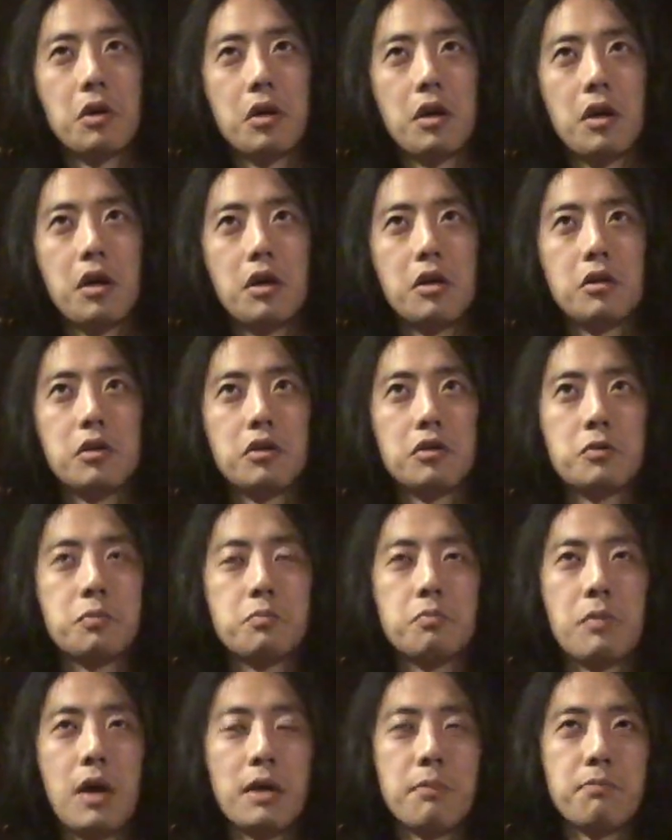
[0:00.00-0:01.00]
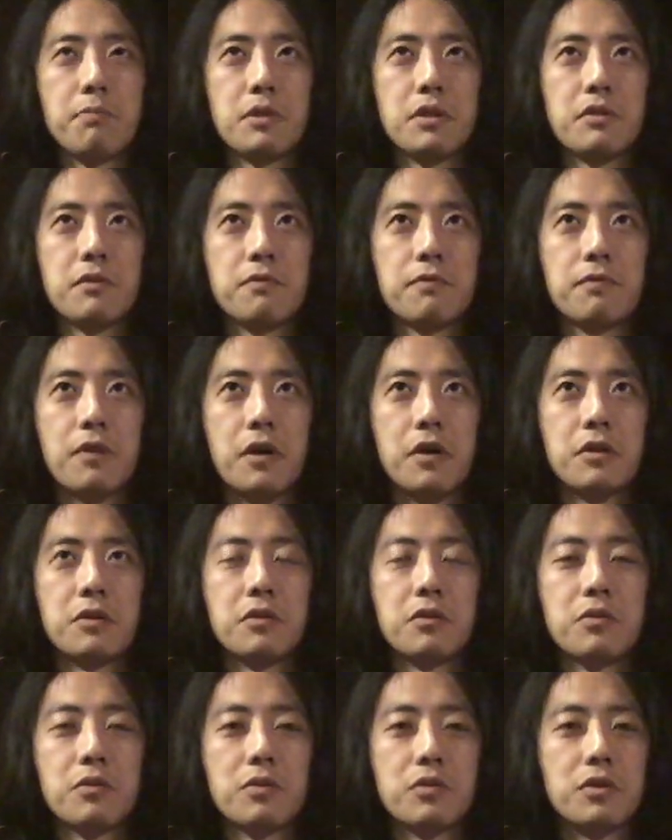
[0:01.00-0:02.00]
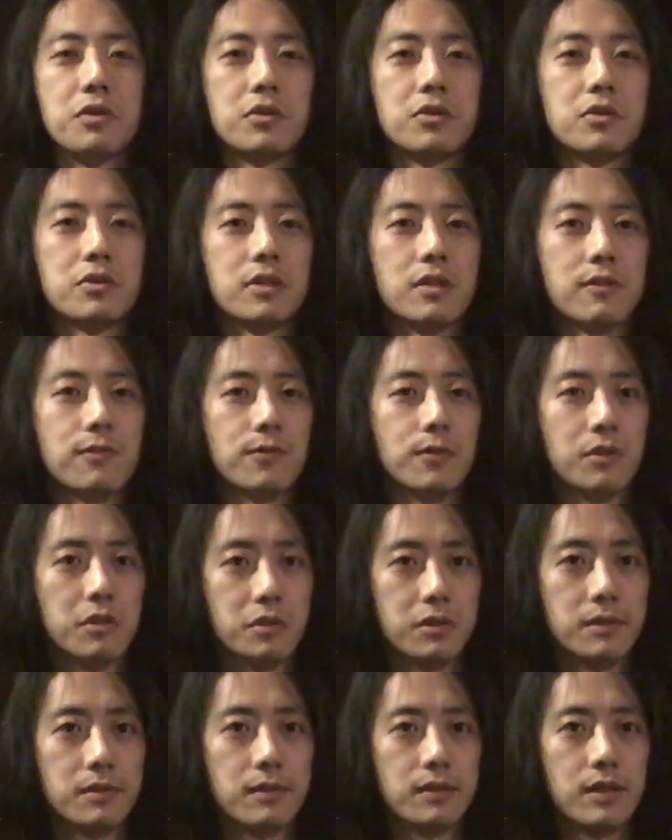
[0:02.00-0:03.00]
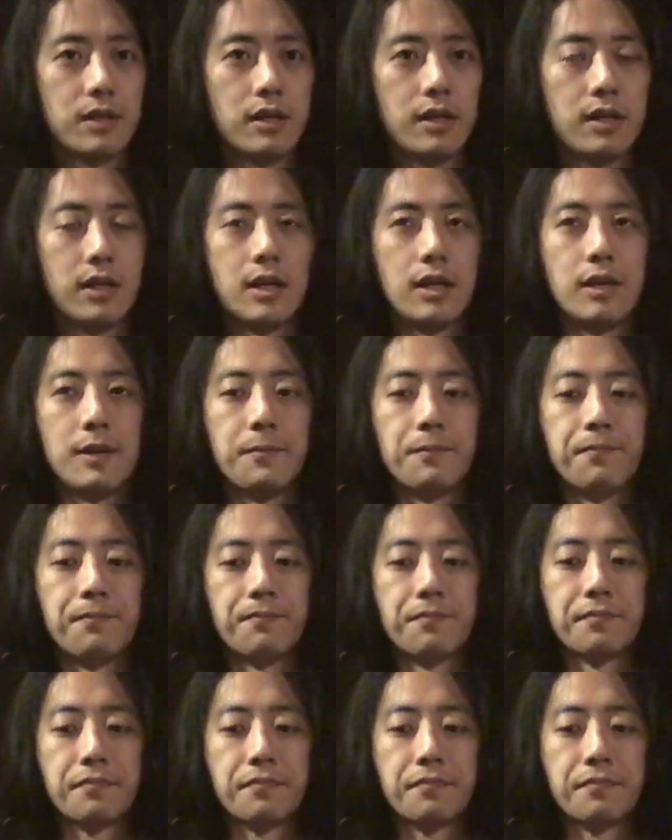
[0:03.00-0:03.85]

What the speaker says: And it might be fun or interesting for you um,